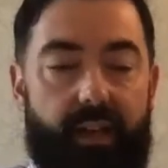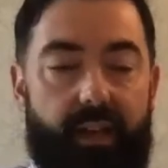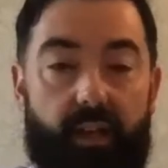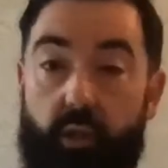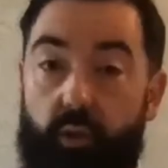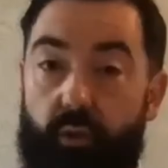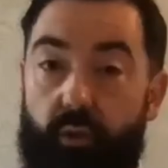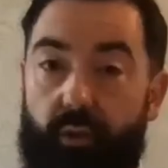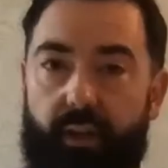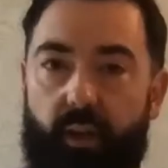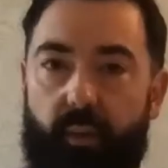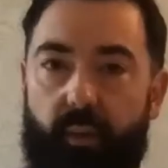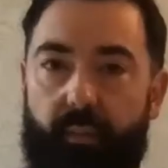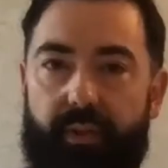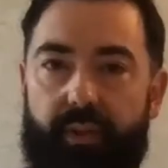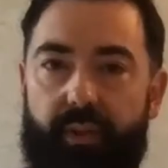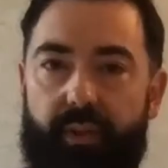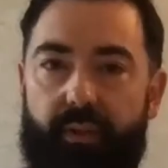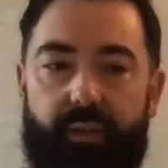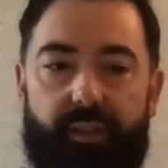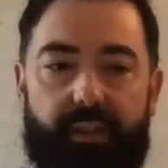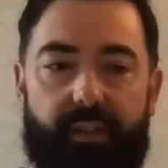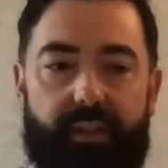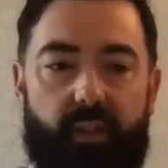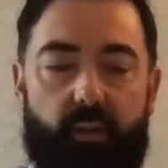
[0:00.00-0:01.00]
Great
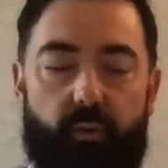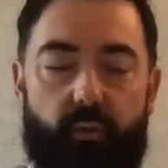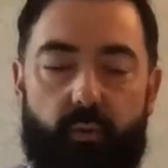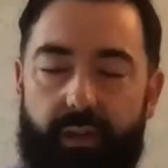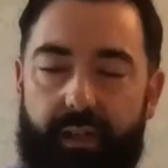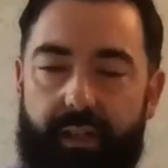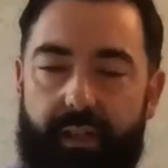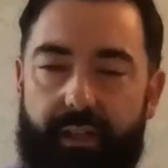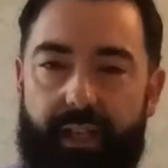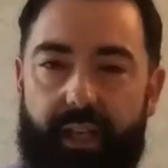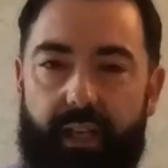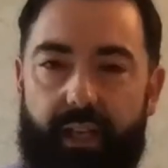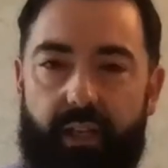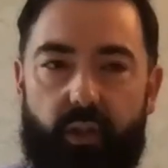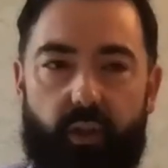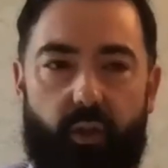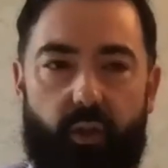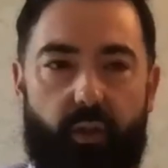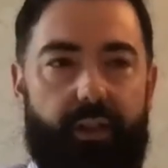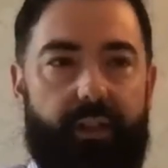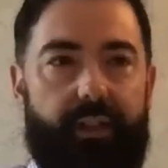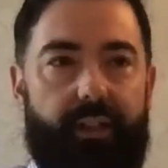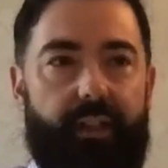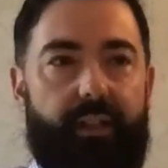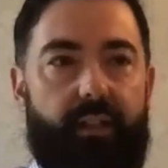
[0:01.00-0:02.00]
opportunity, really
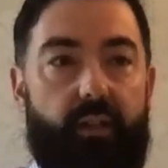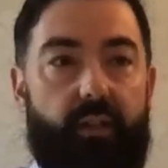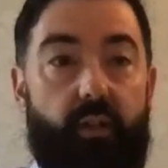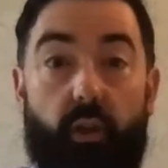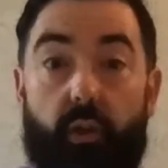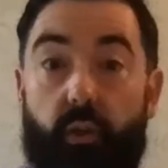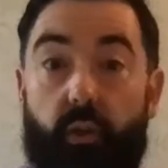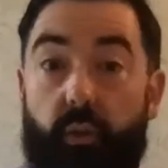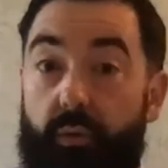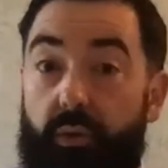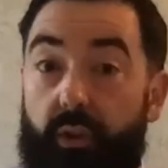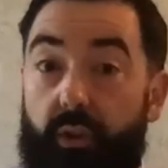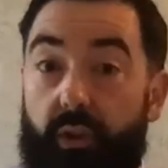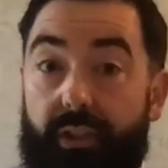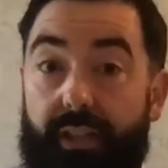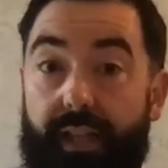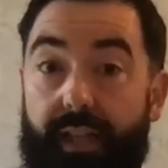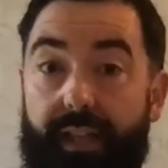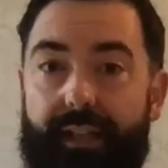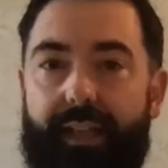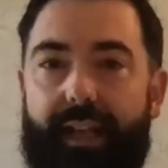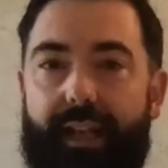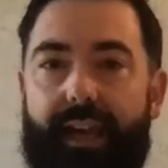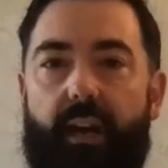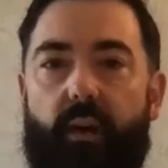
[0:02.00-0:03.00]
enjoyed it, got to
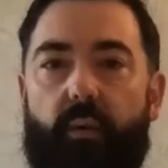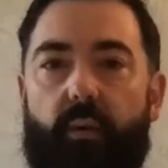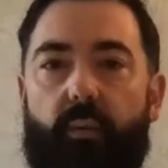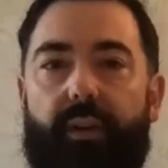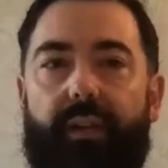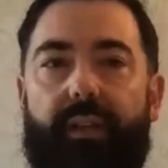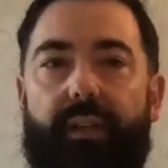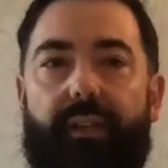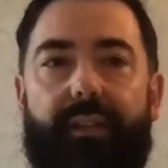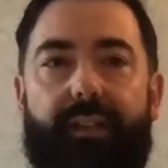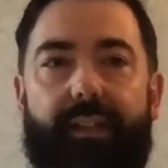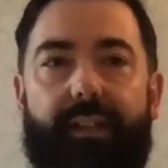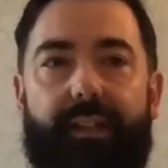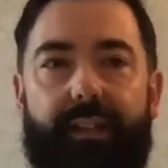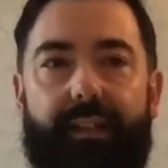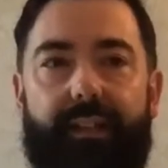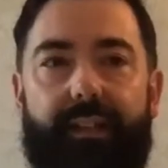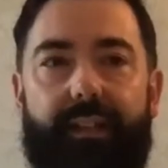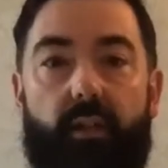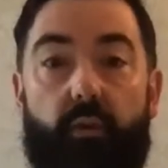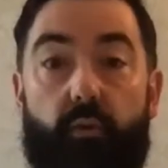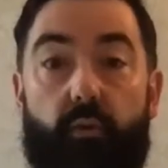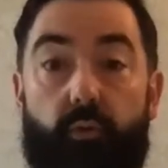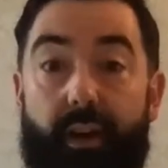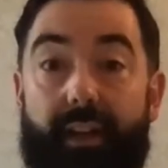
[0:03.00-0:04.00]
understand how we
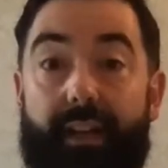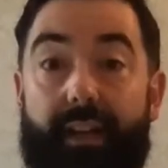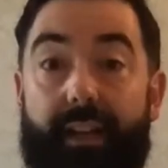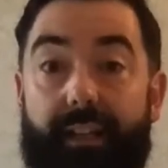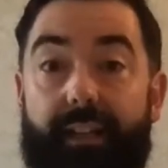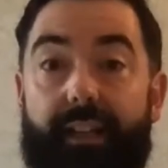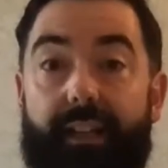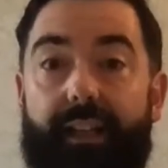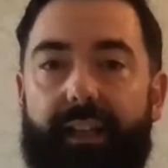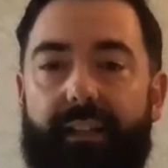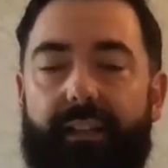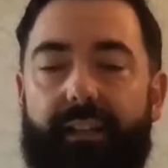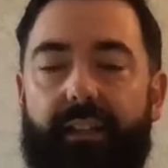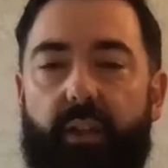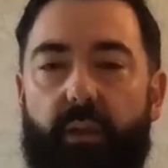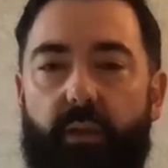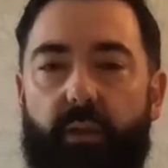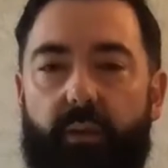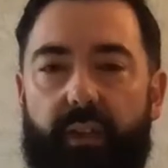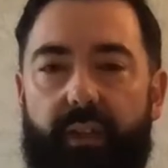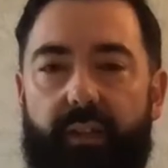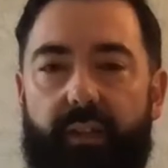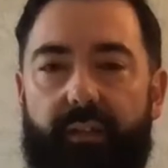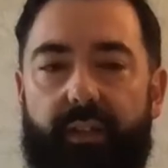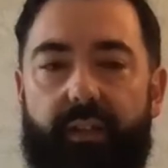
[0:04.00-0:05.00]
regulate the
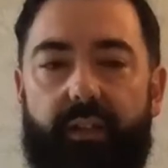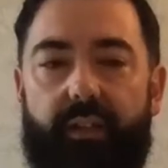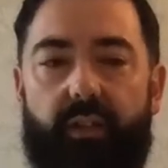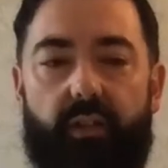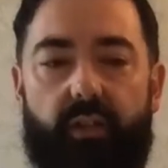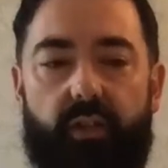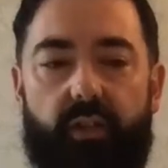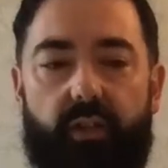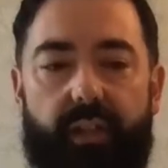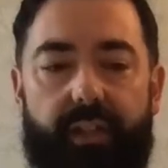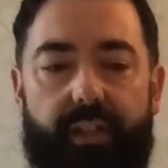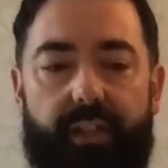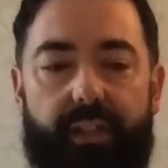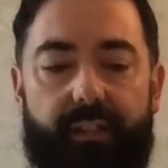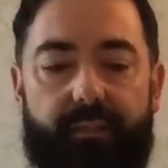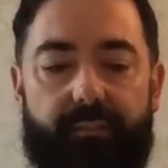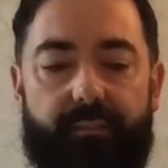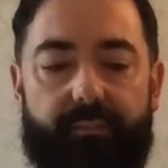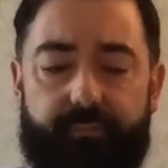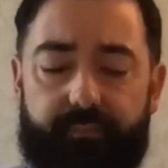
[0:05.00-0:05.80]
nuclear industry.